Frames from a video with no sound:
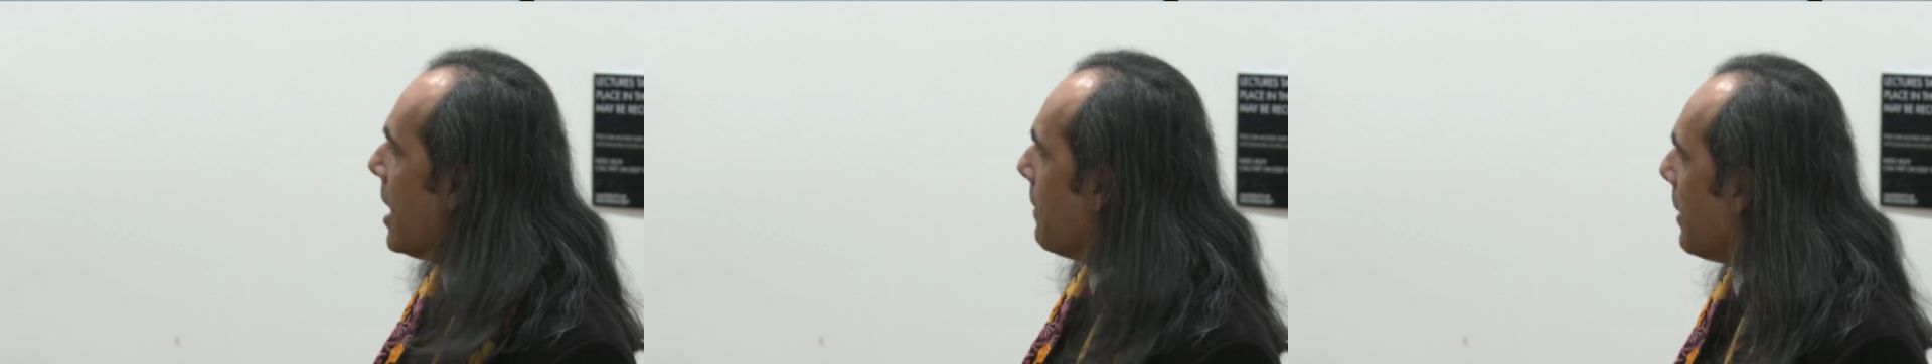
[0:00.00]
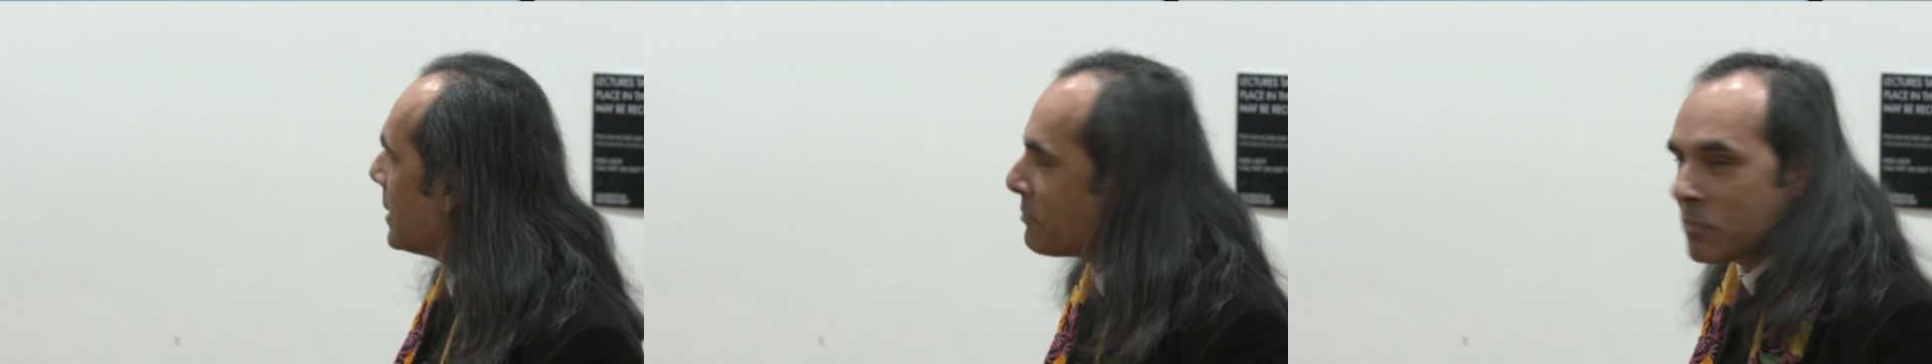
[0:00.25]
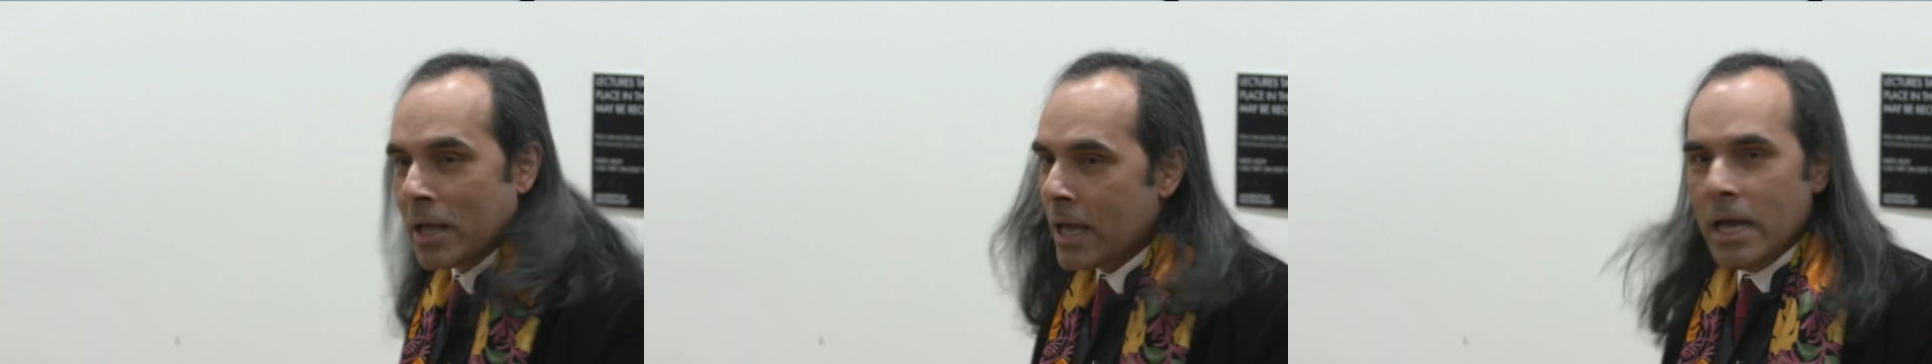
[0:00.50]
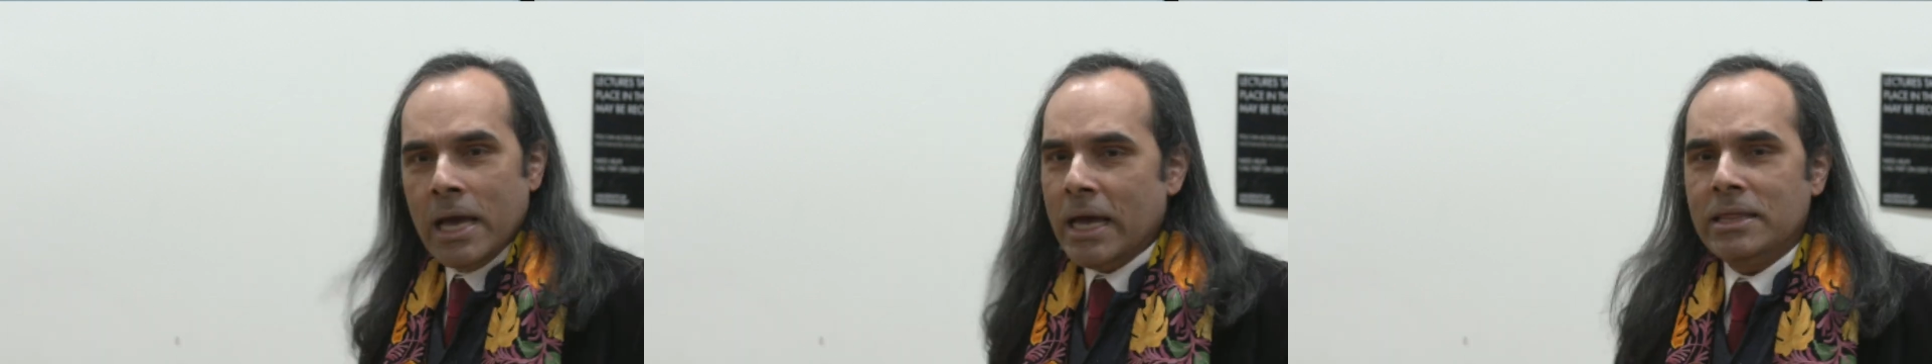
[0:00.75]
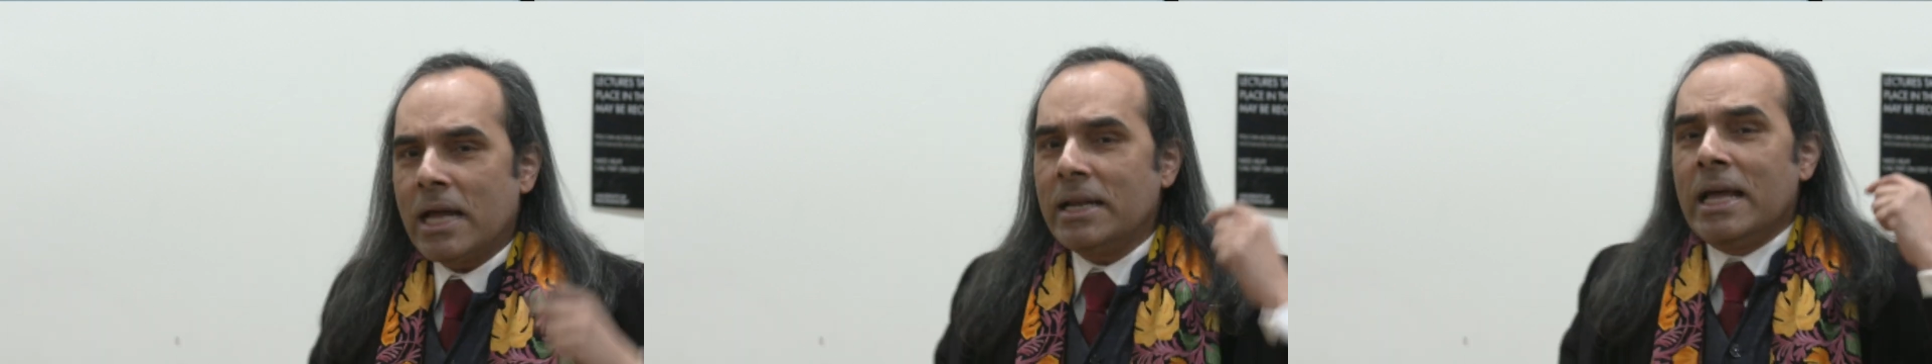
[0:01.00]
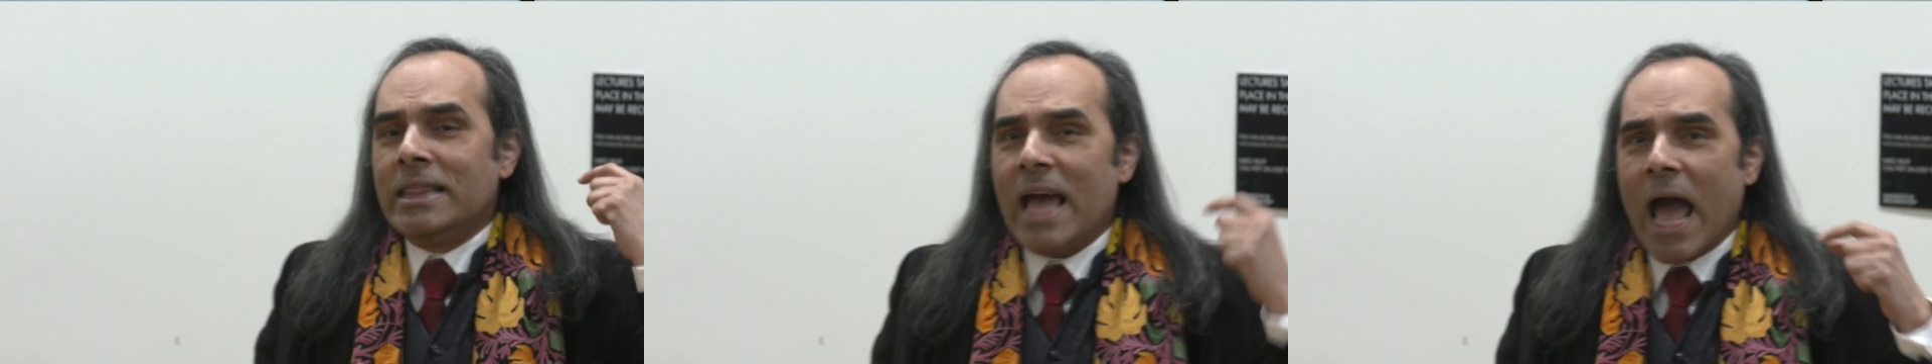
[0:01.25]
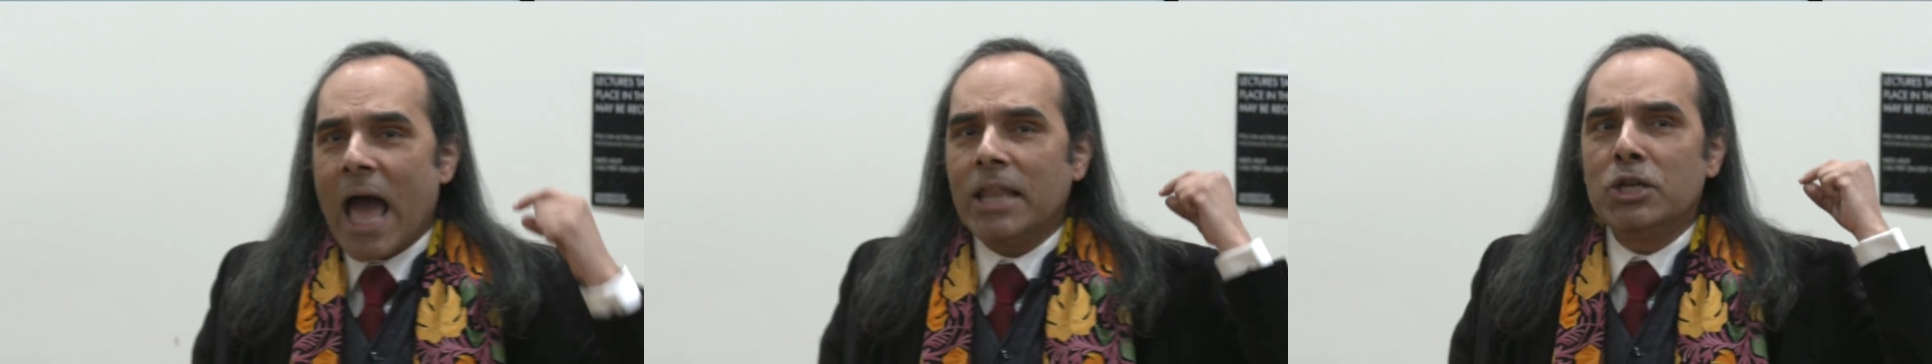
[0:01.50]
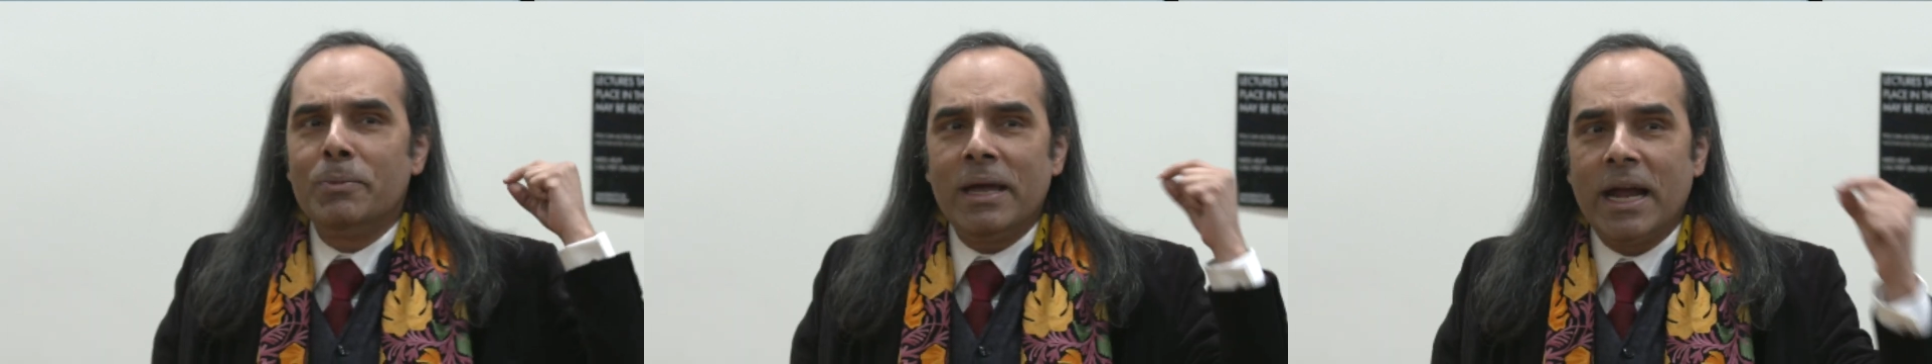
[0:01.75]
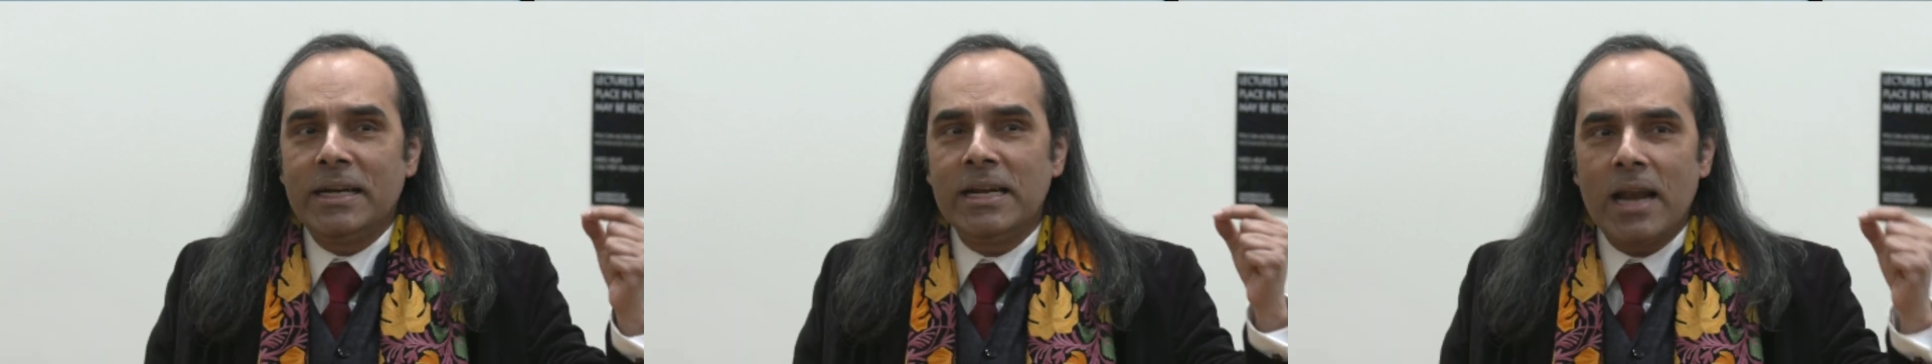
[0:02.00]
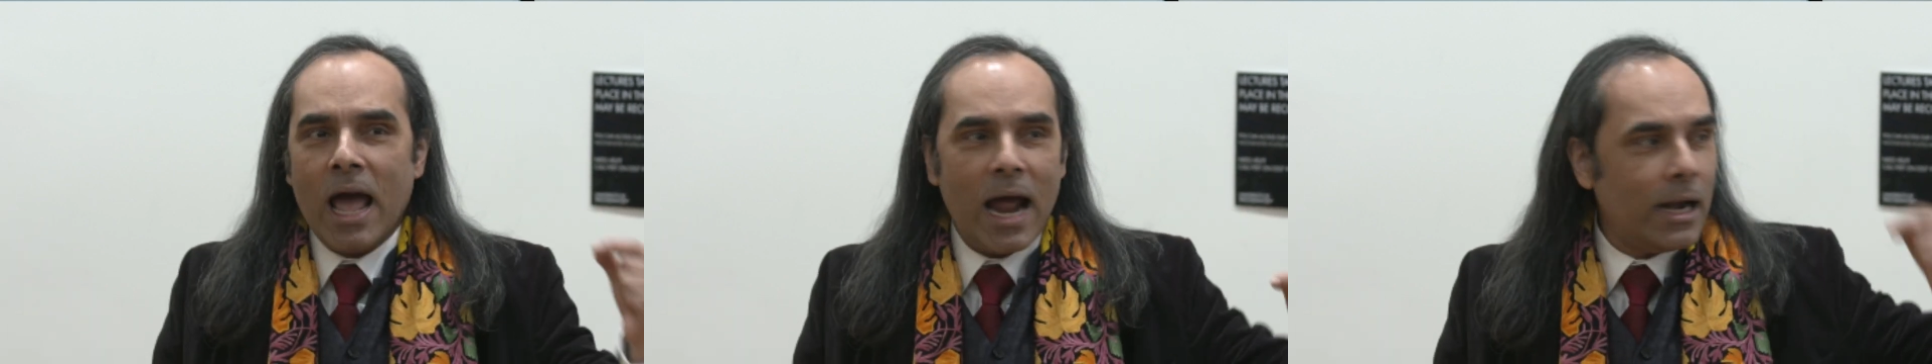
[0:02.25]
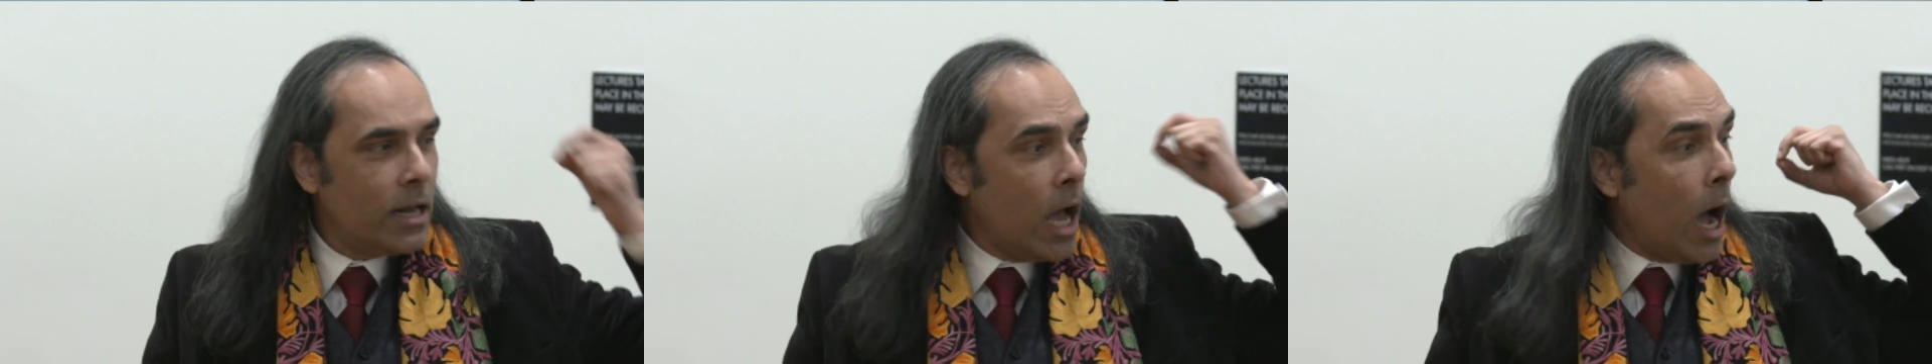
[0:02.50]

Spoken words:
but is that there has to be a hidden hand,